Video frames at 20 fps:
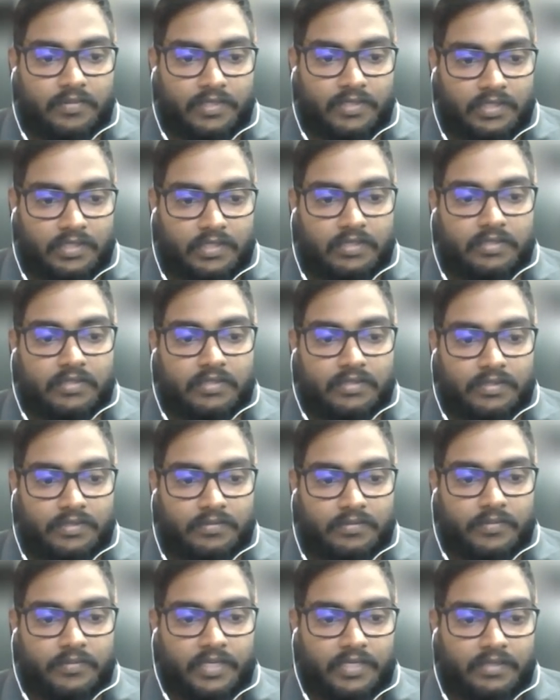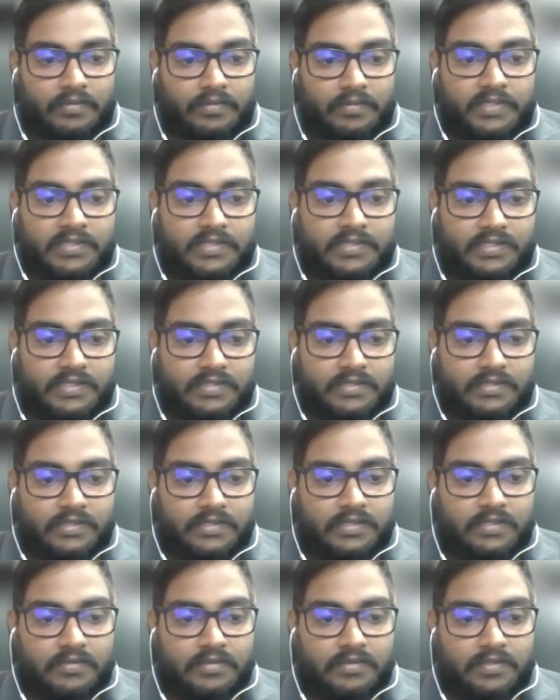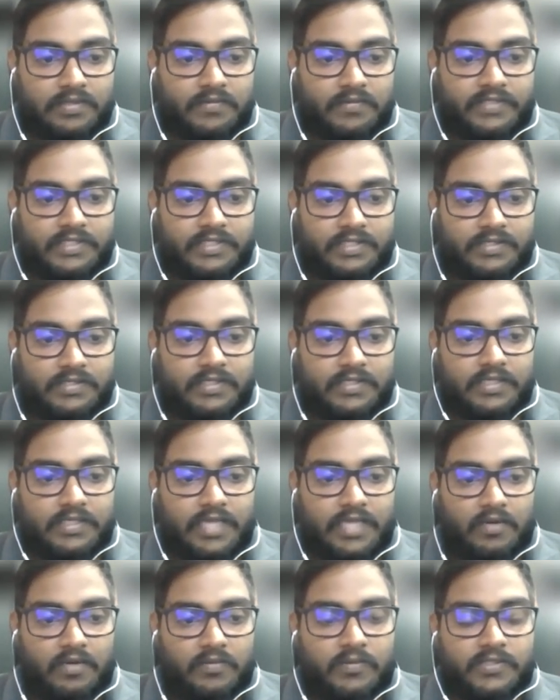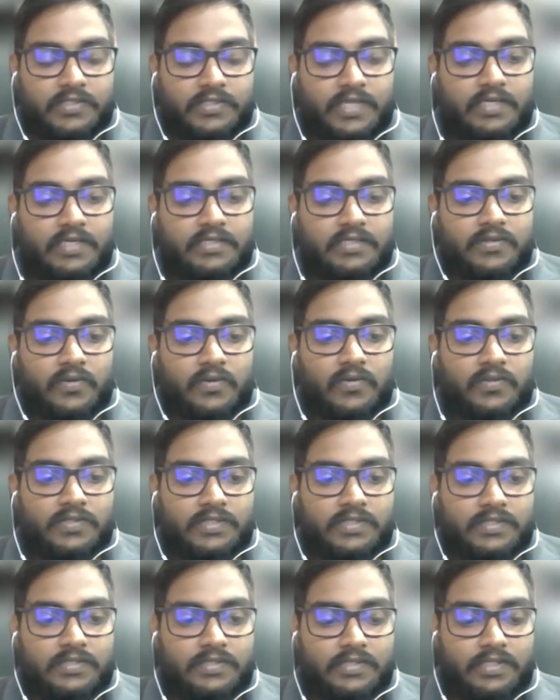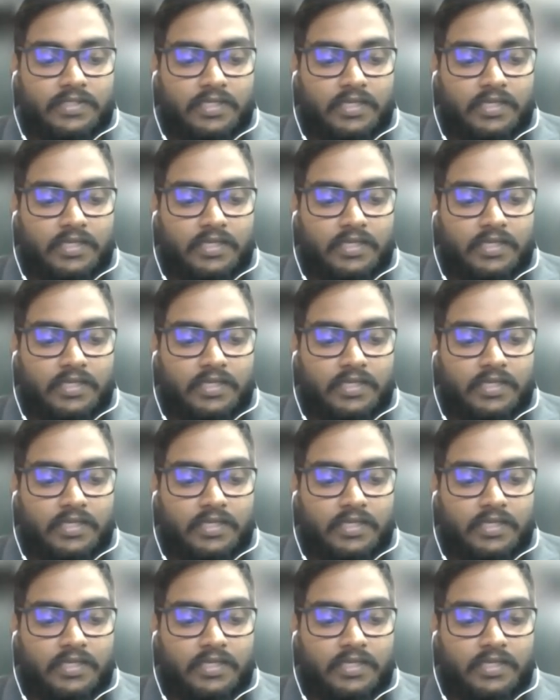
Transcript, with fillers: uh, my business, uh, which is the nanobots IT solutions,